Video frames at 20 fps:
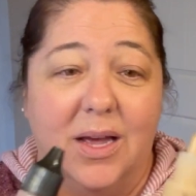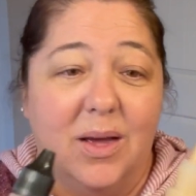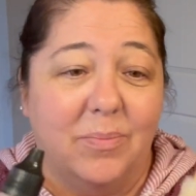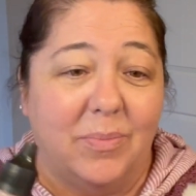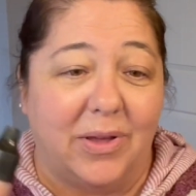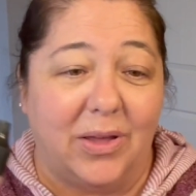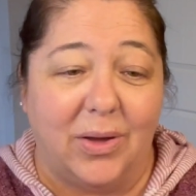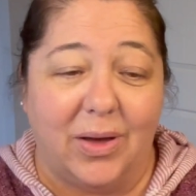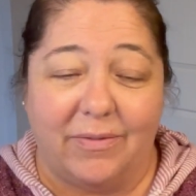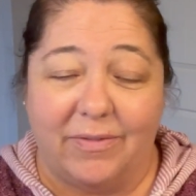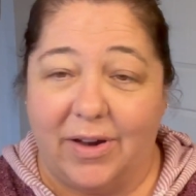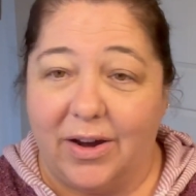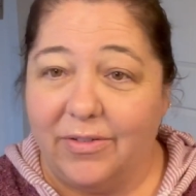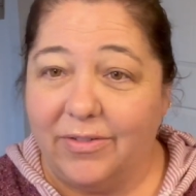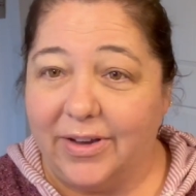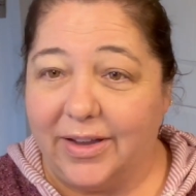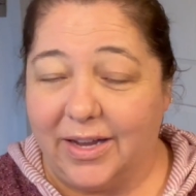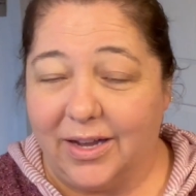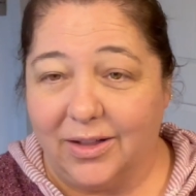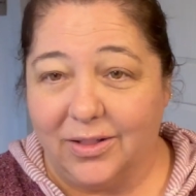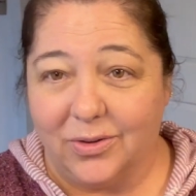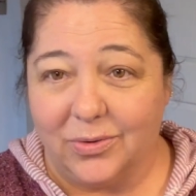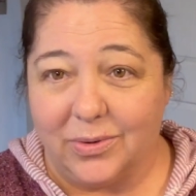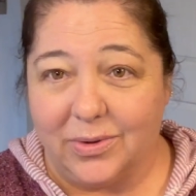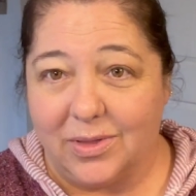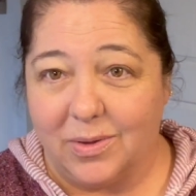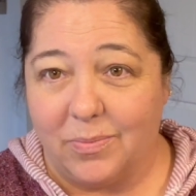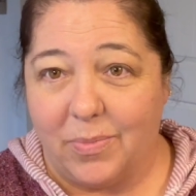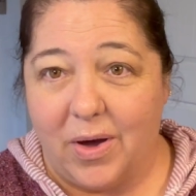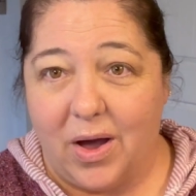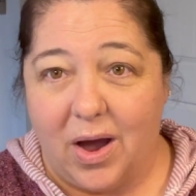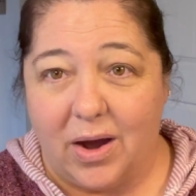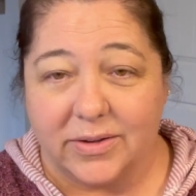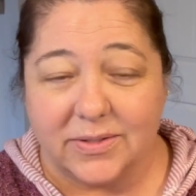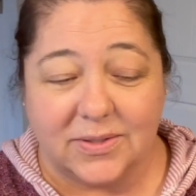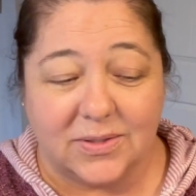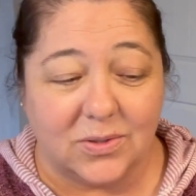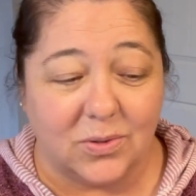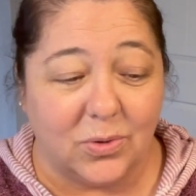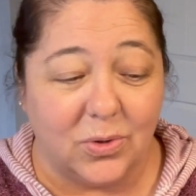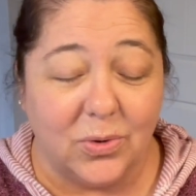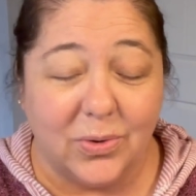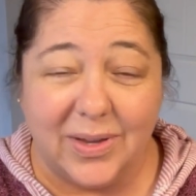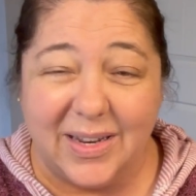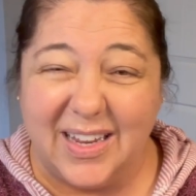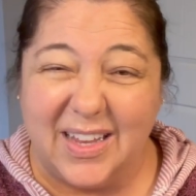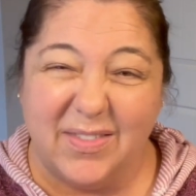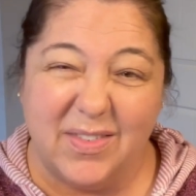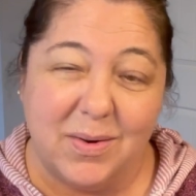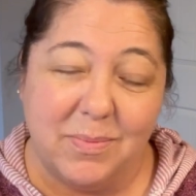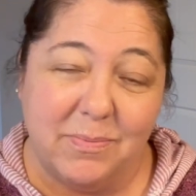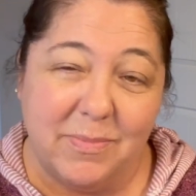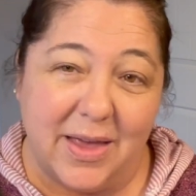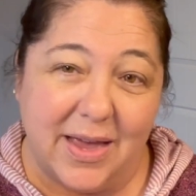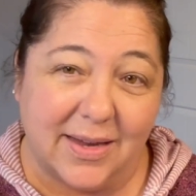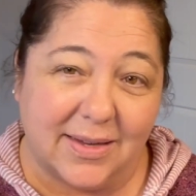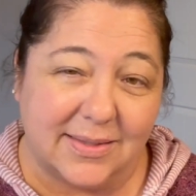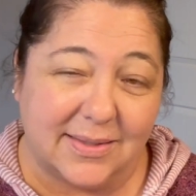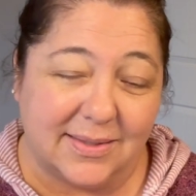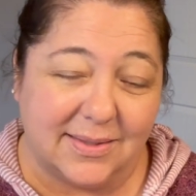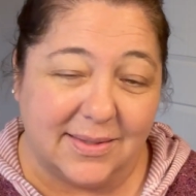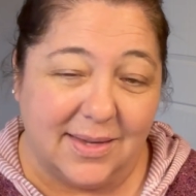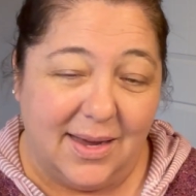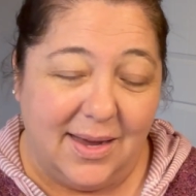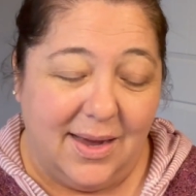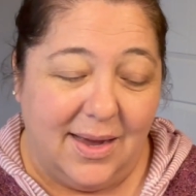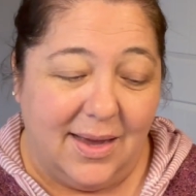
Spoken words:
but you have every color in the box, so you can even mix